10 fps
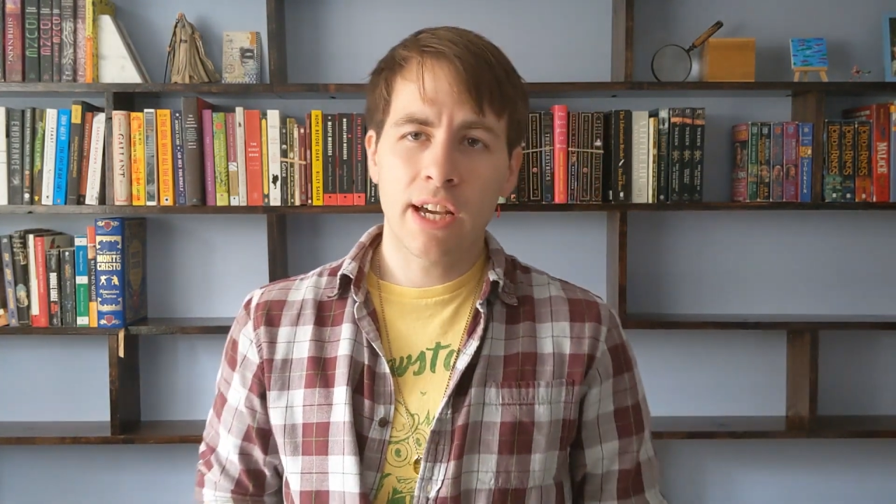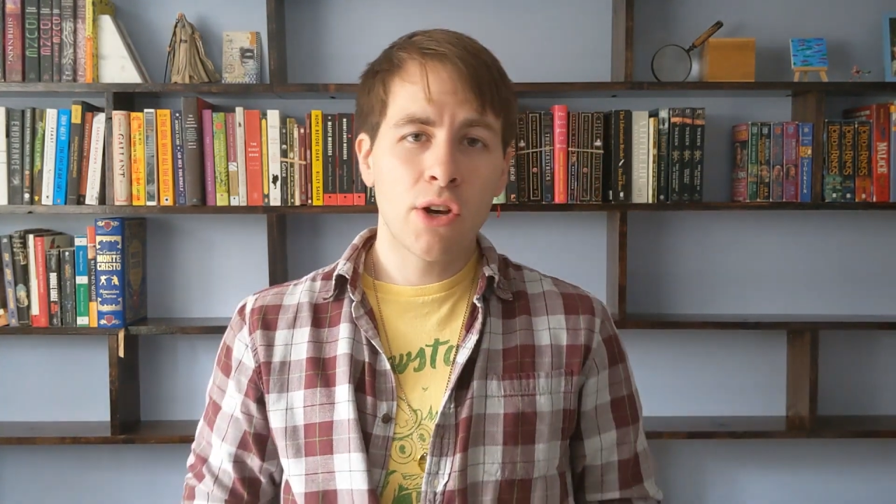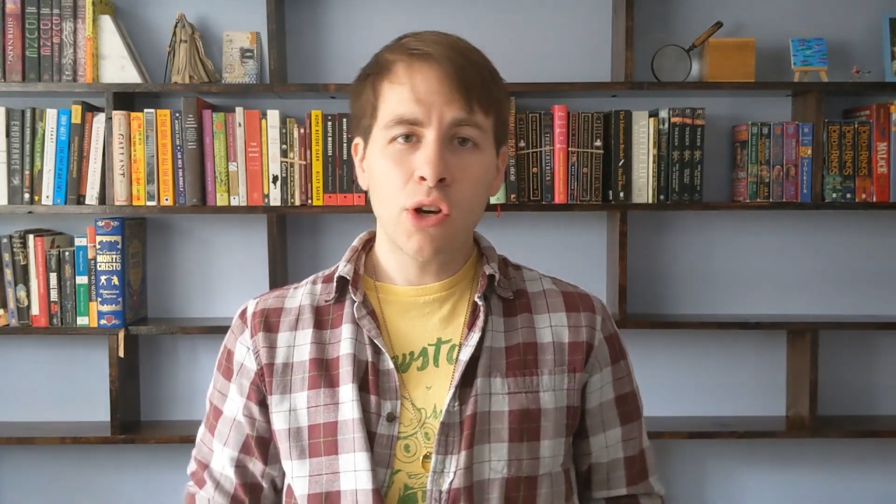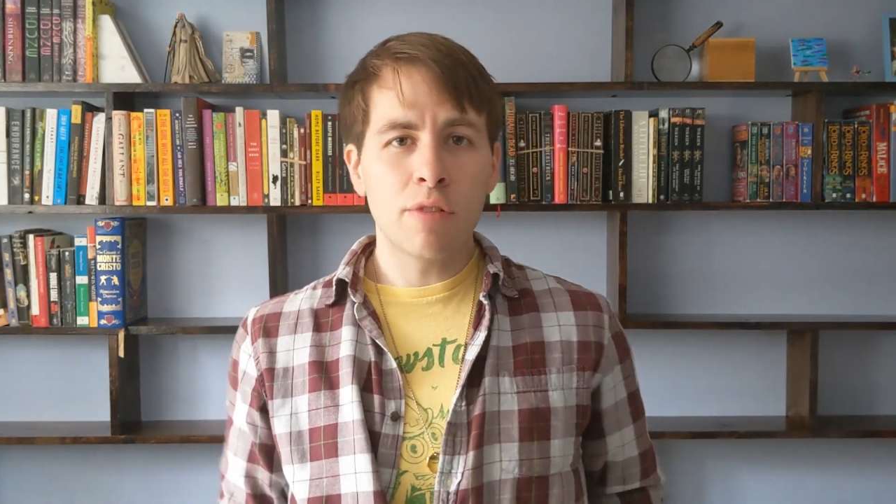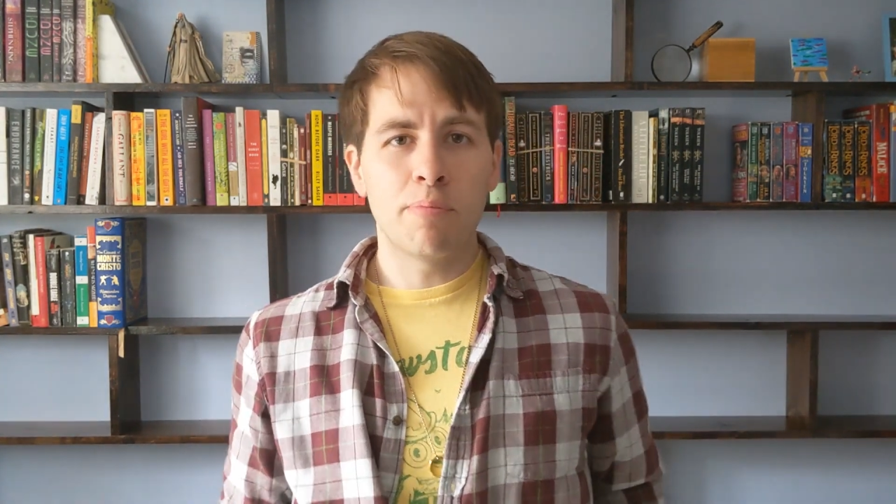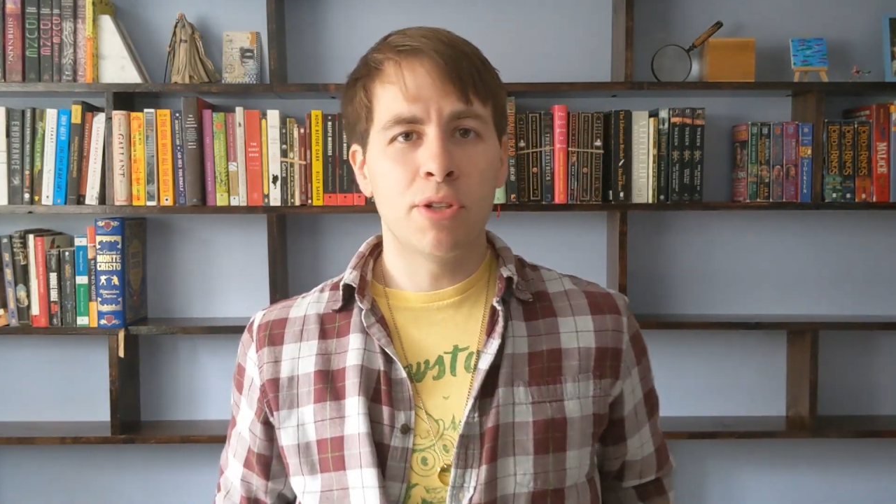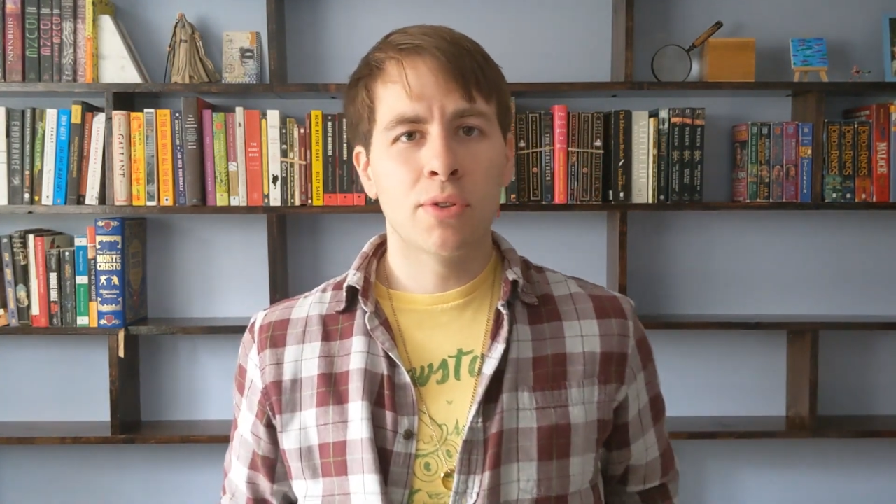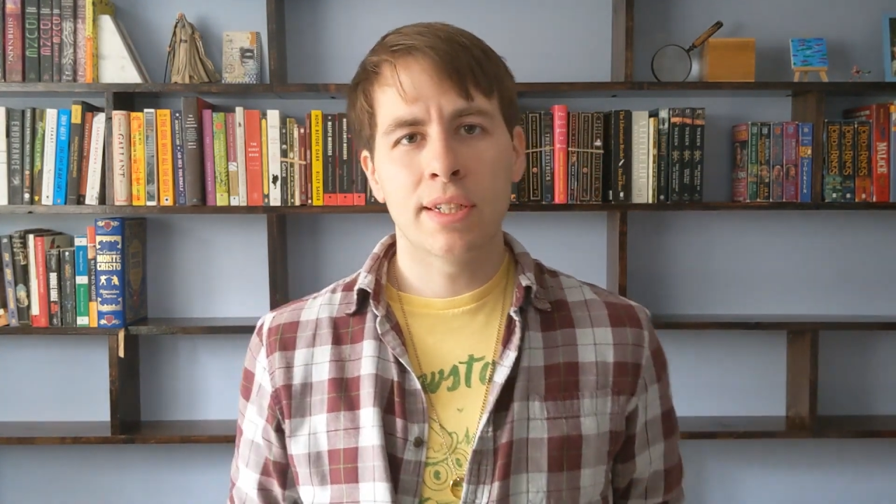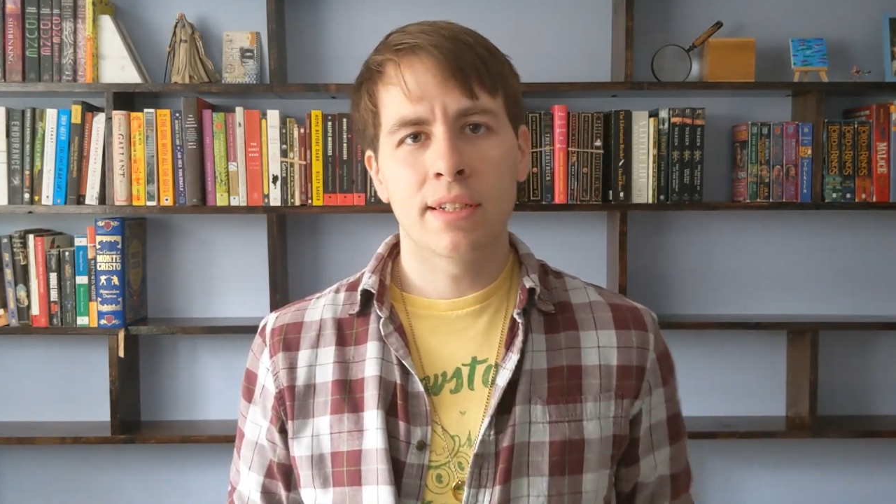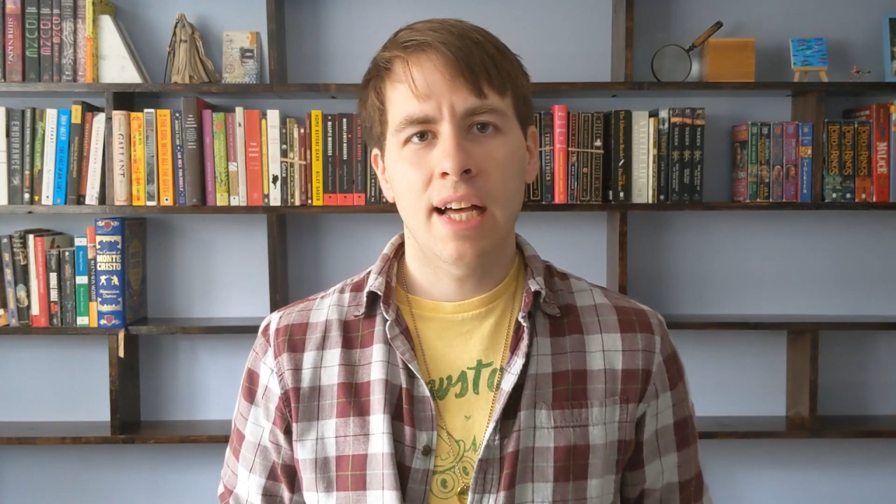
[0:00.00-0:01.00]
that could have been
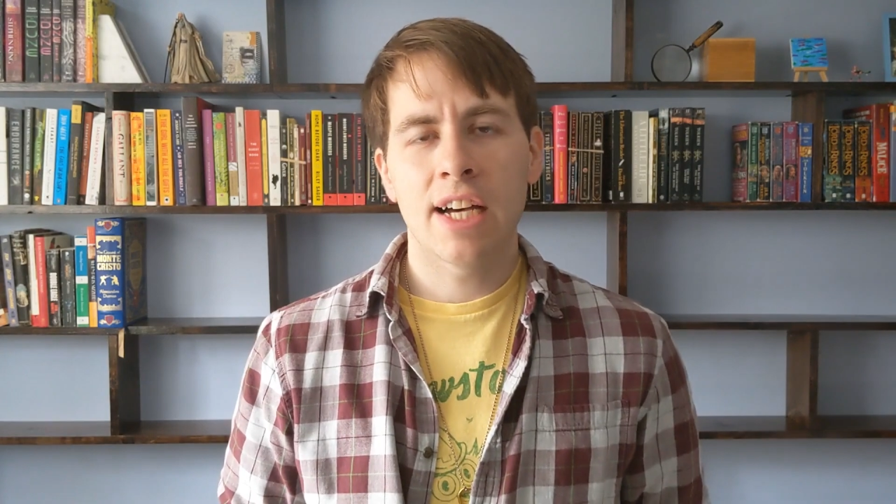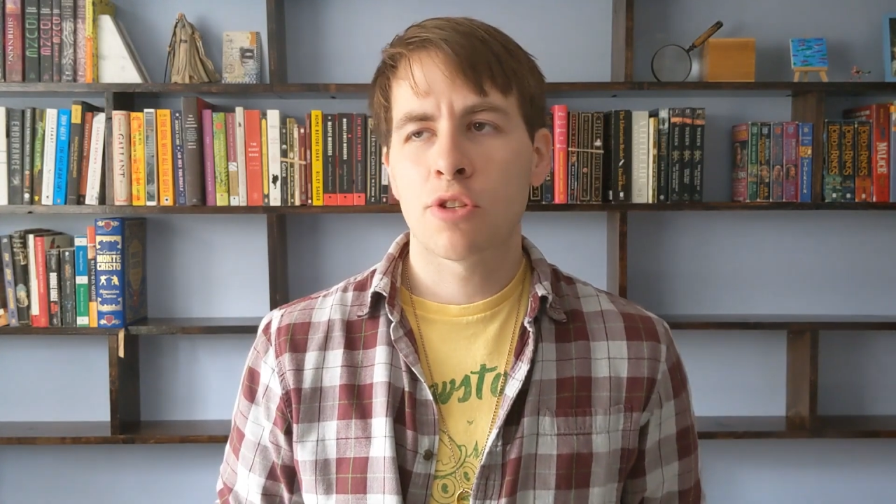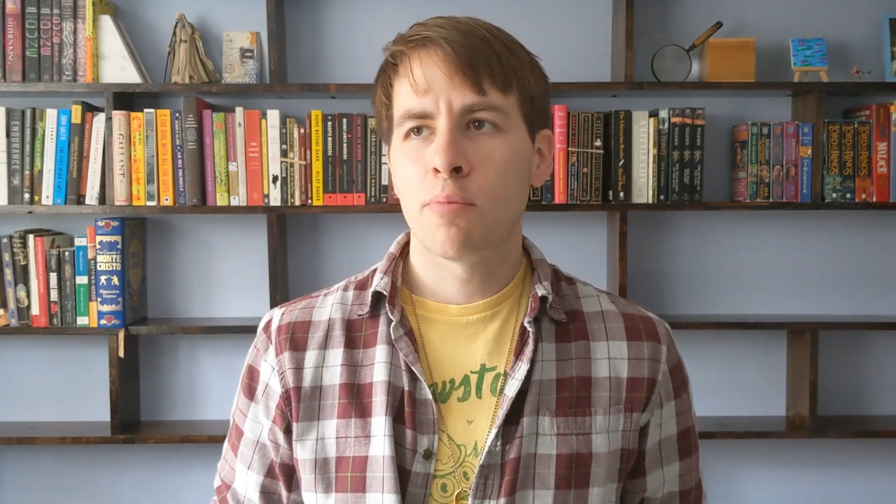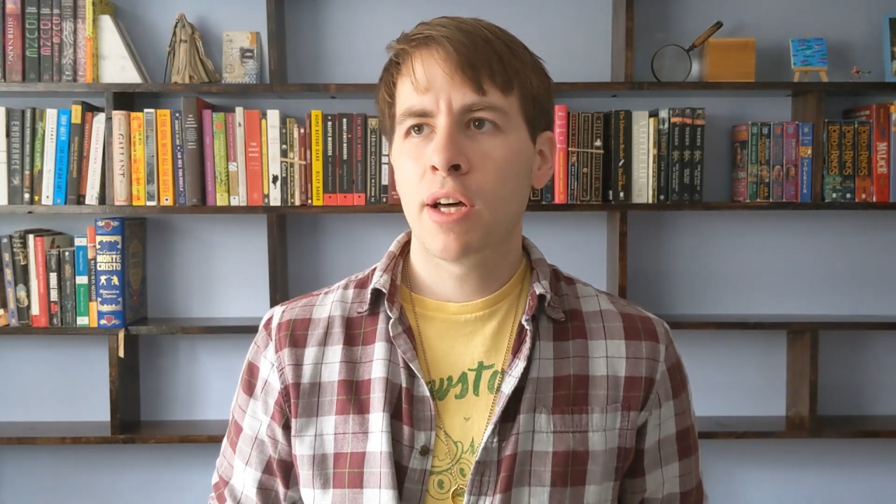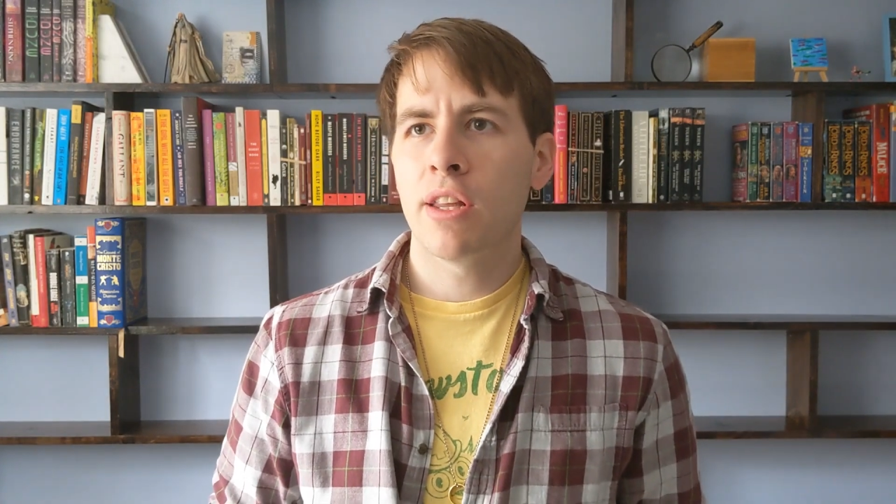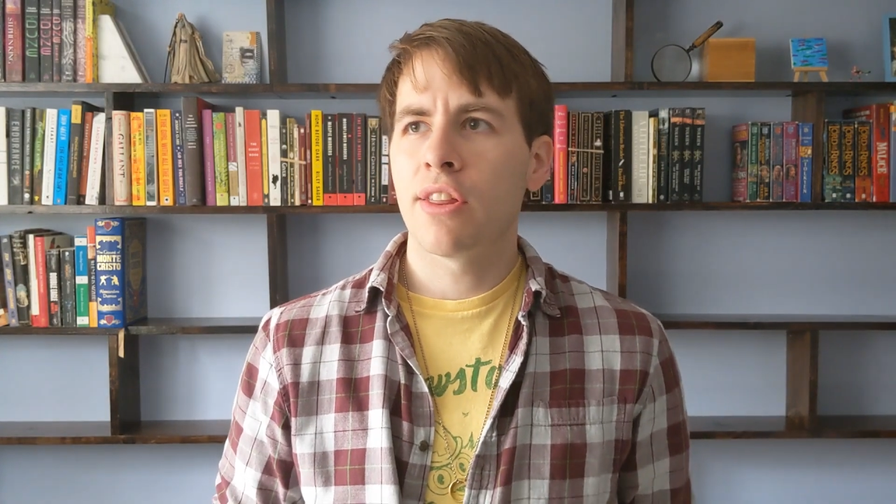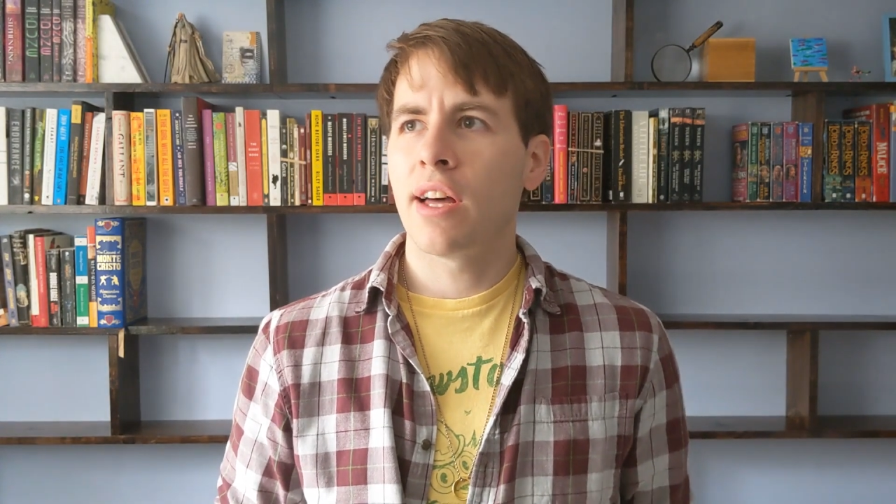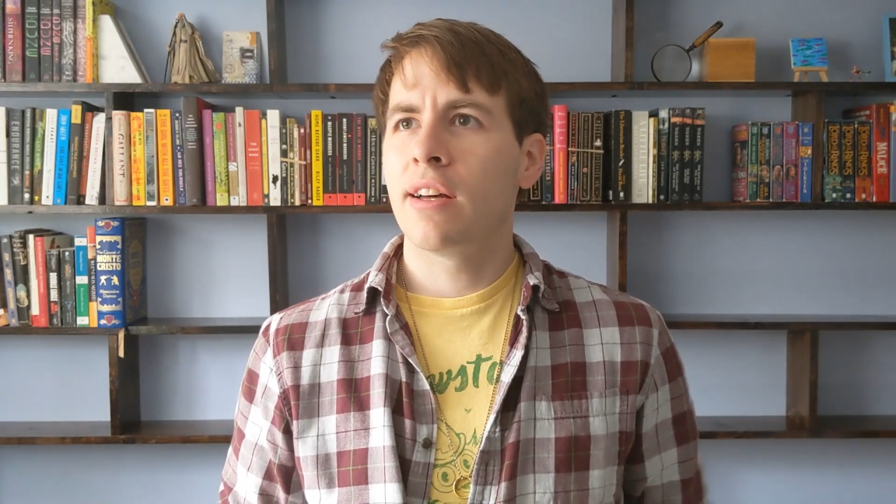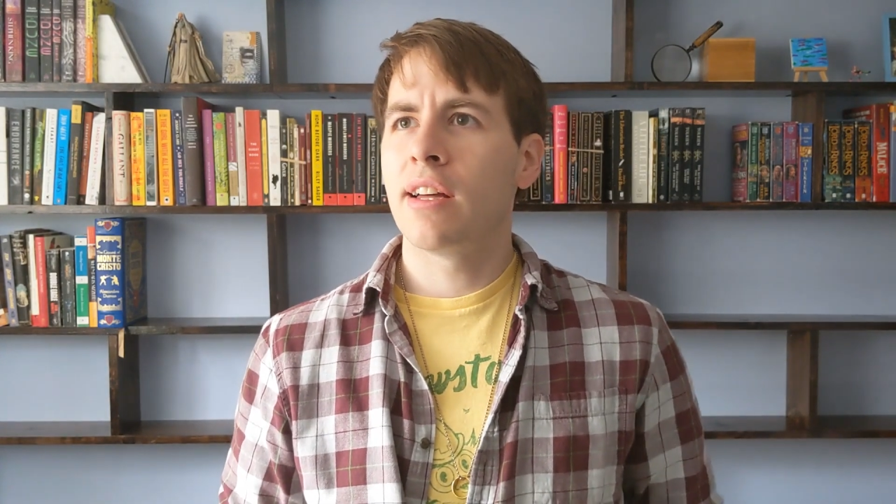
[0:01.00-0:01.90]
written last month.